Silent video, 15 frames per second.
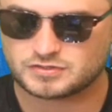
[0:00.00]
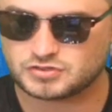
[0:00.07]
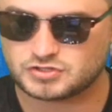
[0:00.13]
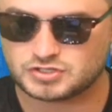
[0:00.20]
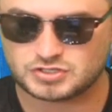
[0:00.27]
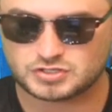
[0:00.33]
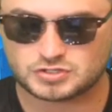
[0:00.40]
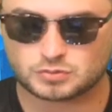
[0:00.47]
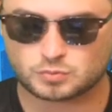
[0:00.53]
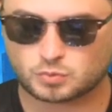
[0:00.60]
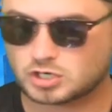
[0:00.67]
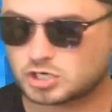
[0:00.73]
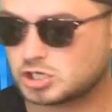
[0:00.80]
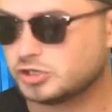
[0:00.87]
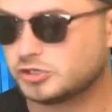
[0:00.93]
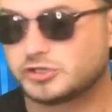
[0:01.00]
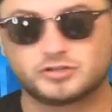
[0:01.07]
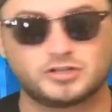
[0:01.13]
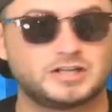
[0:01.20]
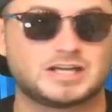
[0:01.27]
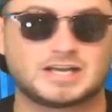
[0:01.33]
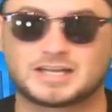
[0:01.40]
The We're
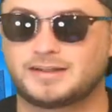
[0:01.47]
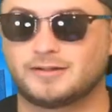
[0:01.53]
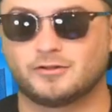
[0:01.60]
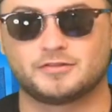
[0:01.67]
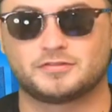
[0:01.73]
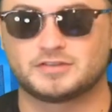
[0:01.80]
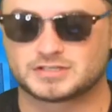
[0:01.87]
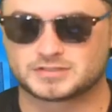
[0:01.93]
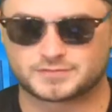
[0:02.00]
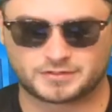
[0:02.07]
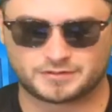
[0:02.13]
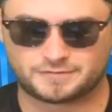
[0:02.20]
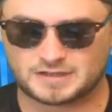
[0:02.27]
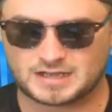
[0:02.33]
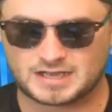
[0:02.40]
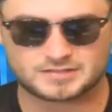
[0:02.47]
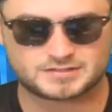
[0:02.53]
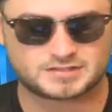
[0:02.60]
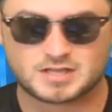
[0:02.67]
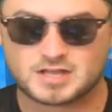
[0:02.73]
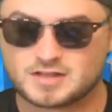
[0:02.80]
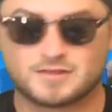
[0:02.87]
clearly not killing things very
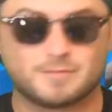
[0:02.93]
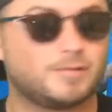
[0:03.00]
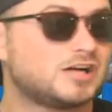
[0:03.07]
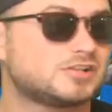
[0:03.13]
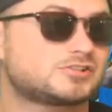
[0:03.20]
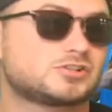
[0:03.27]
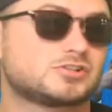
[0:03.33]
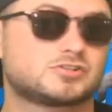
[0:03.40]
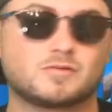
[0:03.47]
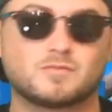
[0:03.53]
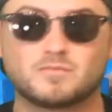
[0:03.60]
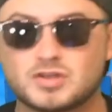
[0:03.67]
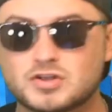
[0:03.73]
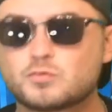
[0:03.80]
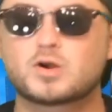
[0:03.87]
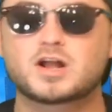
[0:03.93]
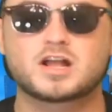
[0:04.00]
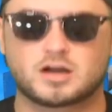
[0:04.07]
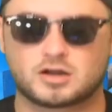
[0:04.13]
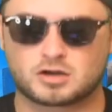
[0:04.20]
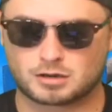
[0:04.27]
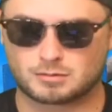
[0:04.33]
fast. The monsters are midway
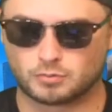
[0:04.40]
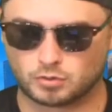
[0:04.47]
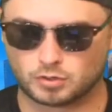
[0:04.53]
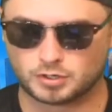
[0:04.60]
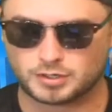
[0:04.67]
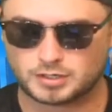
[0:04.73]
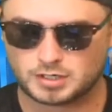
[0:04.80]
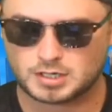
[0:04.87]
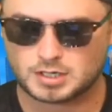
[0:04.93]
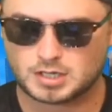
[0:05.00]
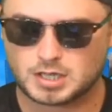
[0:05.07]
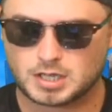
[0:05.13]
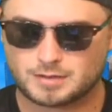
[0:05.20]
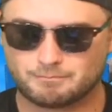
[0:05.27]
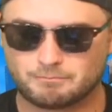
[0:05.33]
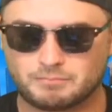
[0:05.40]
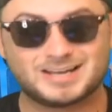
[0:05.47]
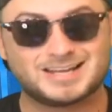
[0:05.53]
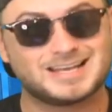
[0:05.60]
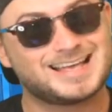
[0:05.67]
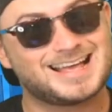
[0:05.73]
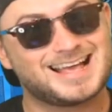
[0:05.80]
on our board.
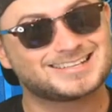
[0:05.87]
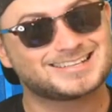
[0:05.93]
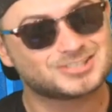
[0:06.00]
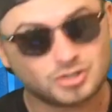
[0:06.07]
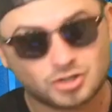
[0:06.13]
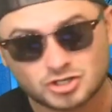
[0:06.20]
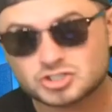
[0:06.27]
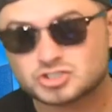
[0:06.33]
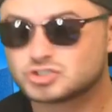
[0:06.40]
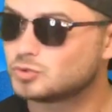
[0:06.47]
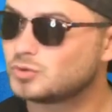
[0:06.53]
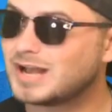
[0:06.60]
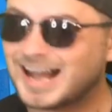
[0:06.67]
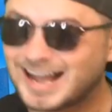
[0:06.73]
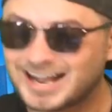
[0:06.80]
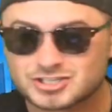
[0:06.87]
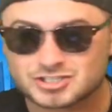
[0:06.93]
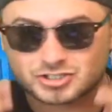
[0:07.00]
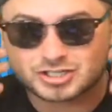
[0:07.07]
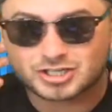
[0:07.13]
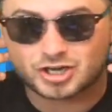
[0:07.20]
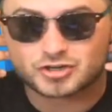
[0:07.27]
But as long as you
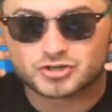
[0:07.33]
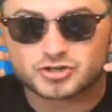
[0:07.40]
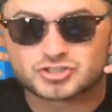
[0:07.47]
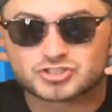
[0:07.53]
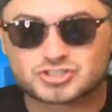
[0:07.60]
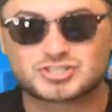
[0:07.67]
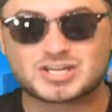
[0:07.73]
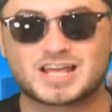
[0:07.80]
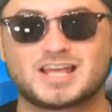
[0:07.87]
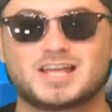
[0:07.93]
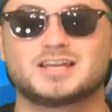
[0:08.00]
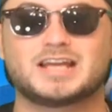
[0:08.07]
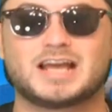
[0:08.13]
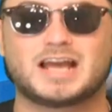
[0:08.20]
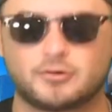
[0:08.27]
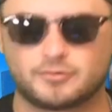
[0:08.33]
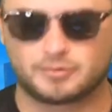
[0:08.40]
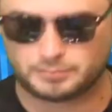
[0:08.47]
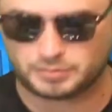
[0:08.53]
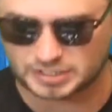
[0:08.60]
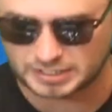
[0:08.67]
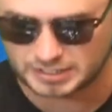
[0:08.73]
actually understand how to
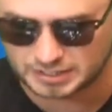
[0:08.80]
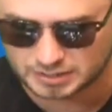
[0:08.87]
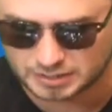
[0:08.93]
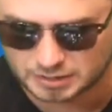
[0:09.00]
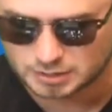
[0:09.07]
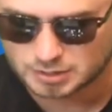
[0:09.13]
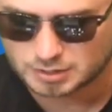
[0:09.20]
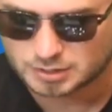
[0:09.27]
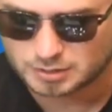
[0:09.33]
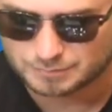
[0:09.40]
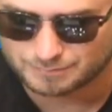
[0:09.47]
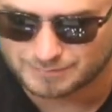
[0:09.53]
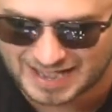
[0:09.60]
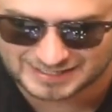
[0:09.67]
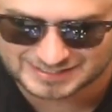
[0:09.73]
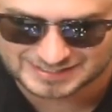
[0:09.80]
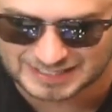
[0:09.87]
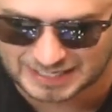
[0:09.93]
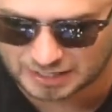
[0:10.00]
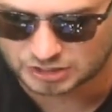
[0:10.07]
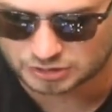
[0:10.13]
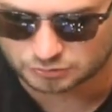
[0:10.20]
play max
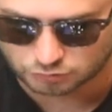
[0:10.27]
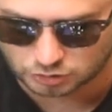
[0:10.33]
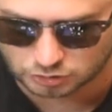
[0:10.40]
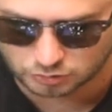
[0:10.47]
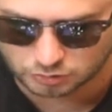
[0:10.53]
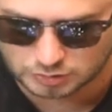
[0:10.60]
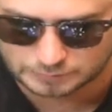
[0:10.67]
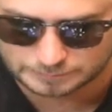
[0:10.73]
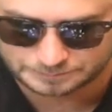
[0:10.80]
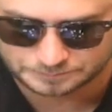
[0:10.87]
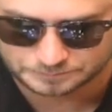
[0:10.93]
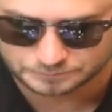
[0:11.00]
talent rogue,